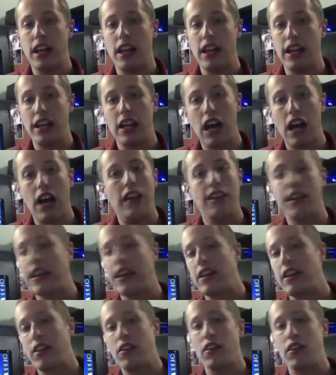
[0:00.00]

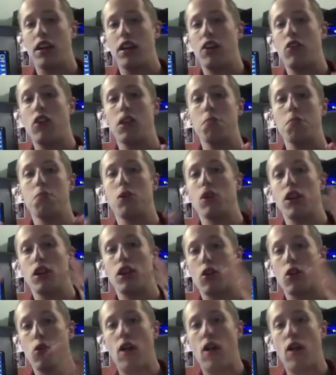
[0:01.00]
content you're going to want to put
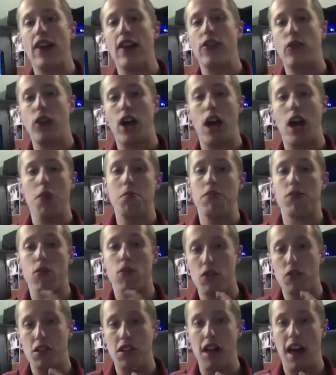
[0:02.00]
on the right side
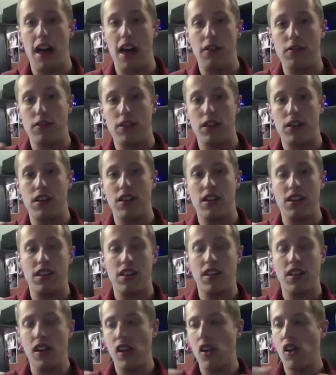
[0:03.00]
before the left,
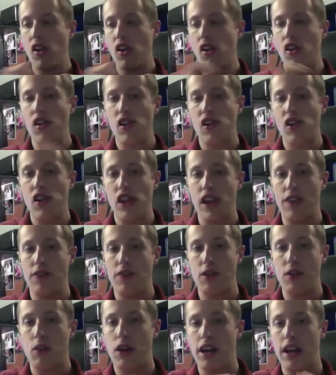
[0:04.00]
if
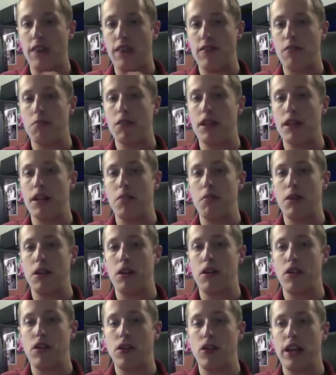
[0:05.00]
you want everybody to be
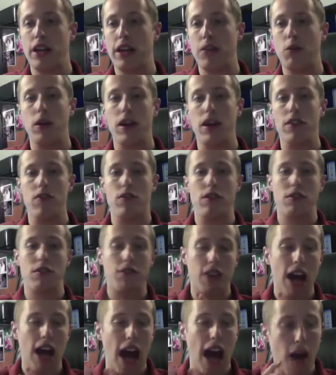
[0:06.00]
able to see whatever you've
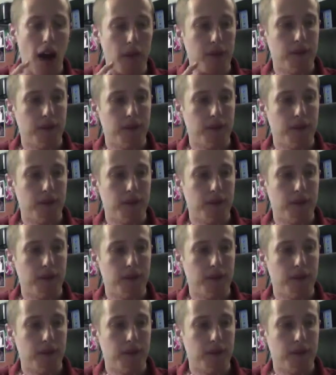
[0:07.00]
got.